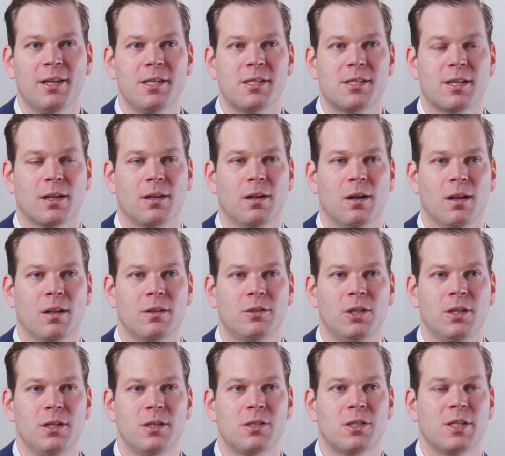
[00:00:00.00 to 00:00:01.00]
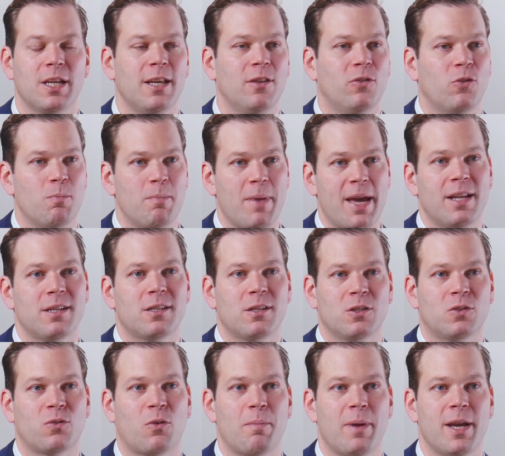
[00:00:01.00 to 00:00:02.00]
these technologies into
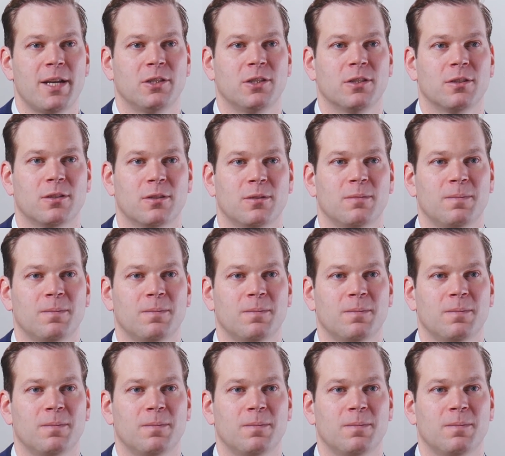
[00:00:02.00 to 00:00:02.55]
medicines for patients.